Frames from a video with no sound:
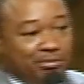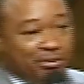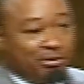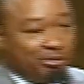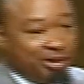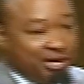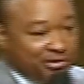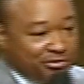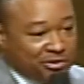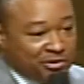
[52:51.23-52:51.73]
of
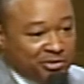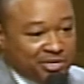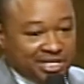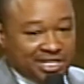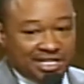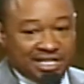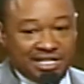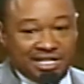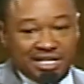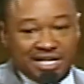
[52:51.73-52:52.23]
way when we
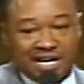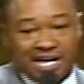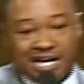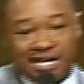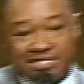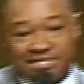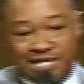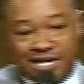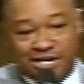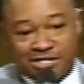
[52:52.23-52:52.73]
get in
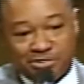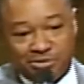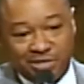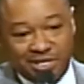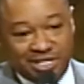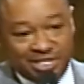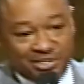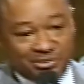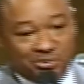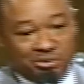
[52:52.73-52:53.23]
God's house, we
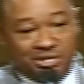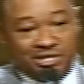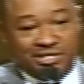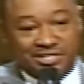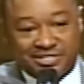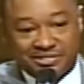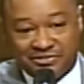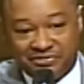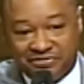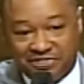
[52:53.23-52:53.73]
get real
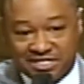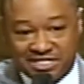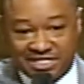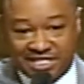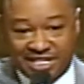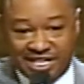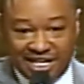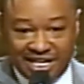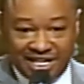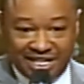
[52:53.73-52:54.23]

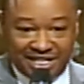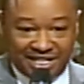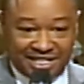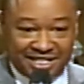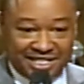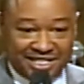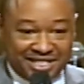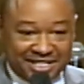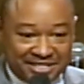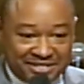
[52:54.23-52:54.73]
sophisticated
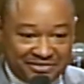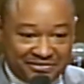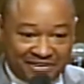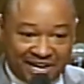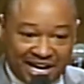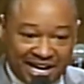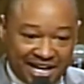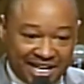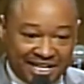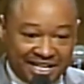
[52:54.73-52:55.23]
and
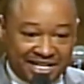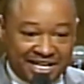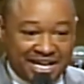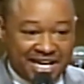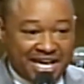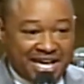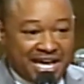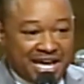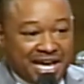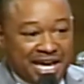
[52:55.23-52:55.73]
dignified,
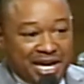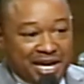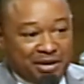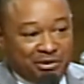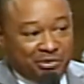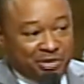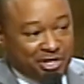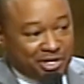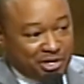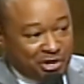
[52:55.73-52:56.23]

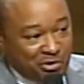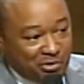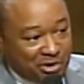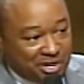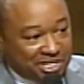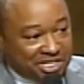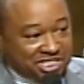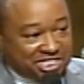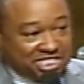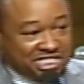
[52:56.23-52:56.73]
and we don't
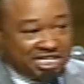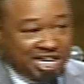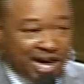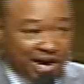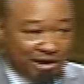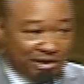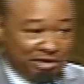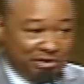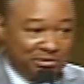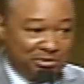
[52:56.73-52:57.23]
want to
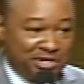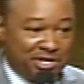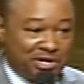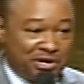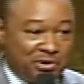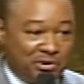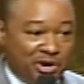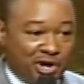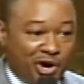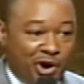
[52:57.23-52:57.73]
shout and we
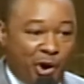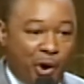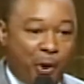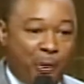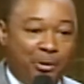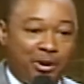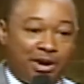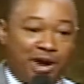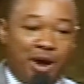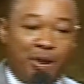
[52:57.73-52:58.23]
don't want to
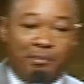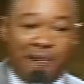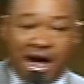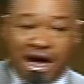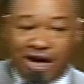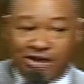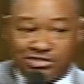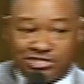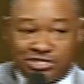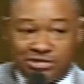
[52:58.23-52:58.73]
open our
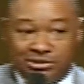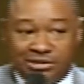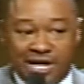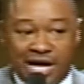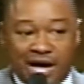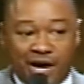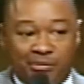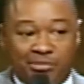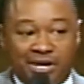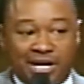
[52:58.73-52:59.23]
mouths too
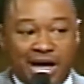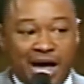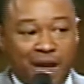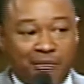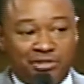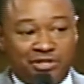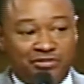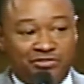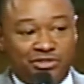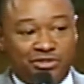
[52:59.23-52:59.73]
loud. But how
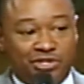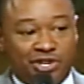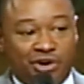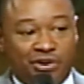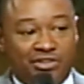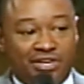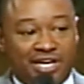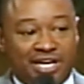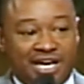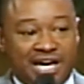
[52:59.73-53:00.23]
many of you
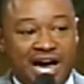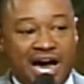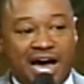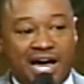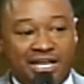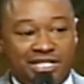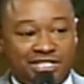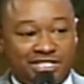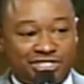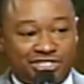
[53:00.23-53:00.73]
know that
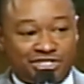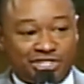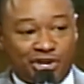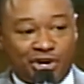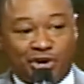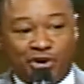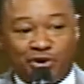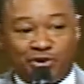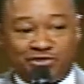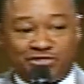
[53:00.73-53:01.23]
God
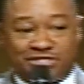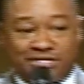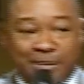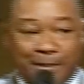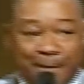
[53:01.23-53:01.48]
deserves the